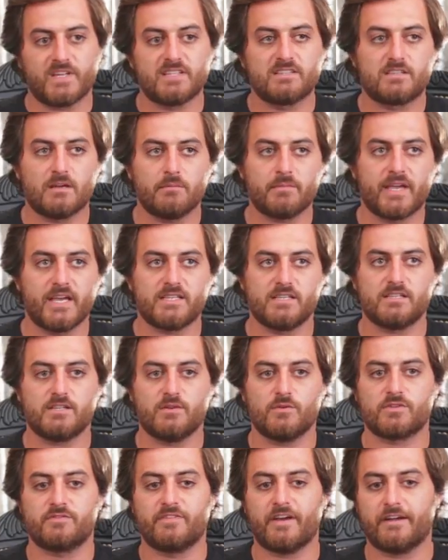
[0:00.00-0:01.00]
In some
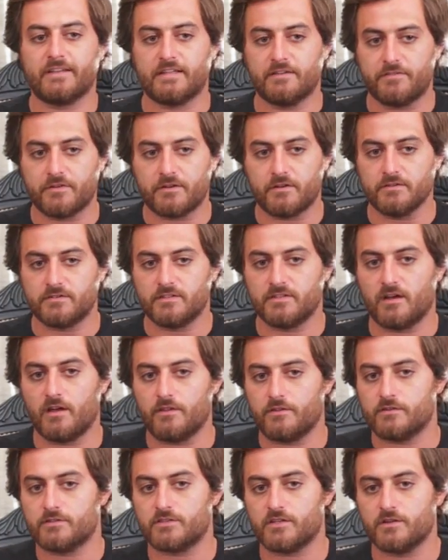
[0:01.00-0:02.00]
cases it was very difficult, and
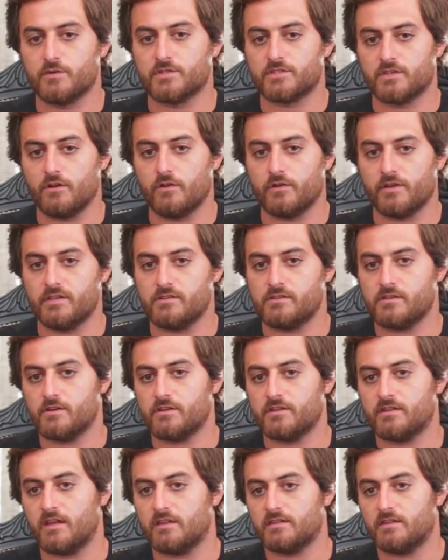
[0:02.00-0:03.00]
others it was a lot
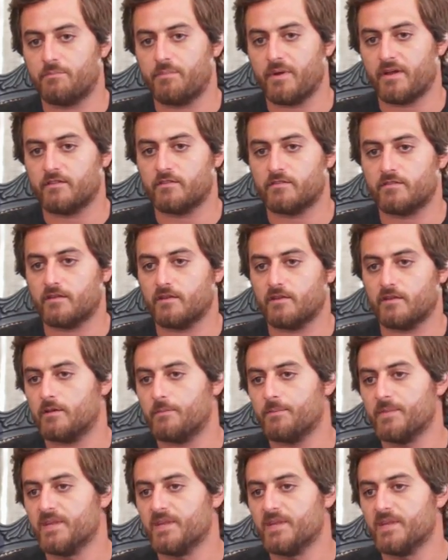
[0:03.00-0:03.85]
easier. It depends.